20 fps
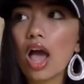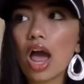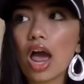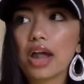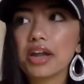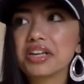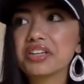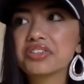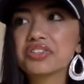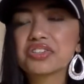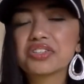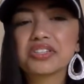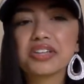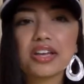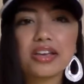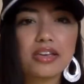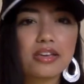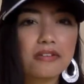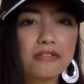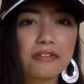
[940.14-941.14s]
and it's just
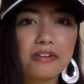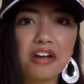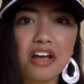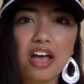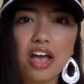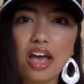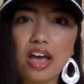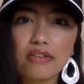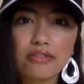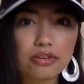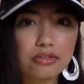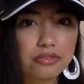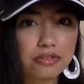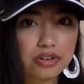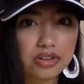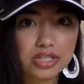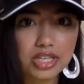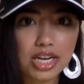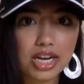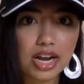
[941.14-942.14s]
taking forever for
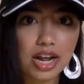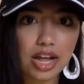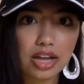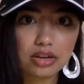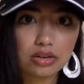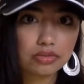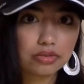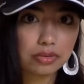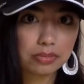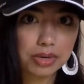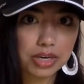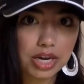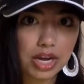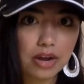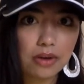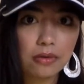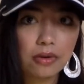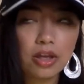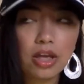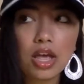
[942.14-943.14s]
a day to end for me
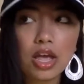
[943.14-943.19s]
now.